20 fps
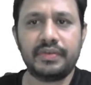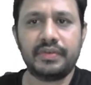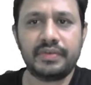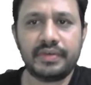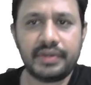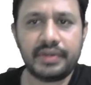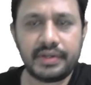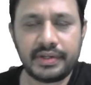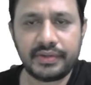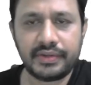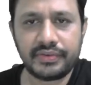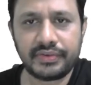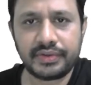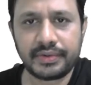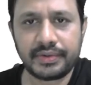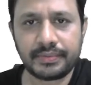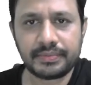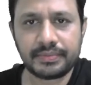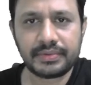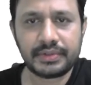Dt is 0.
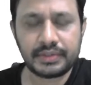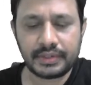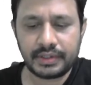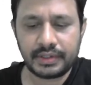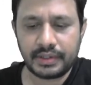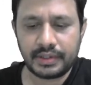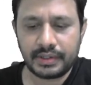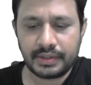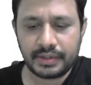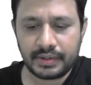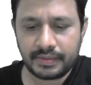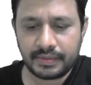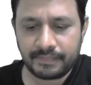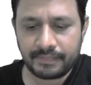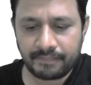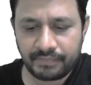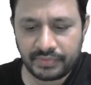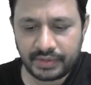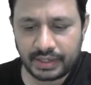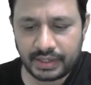
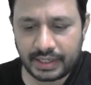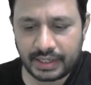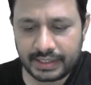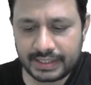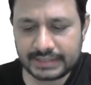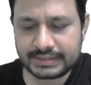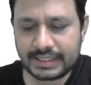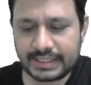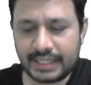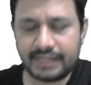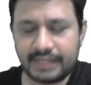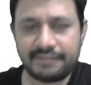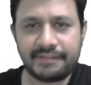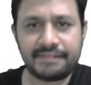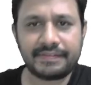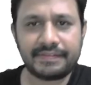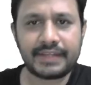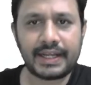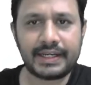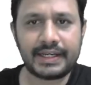Understand the
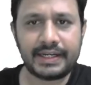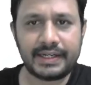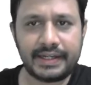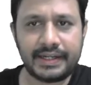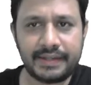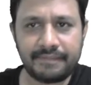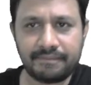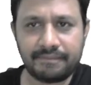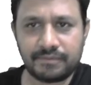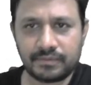fifth identity.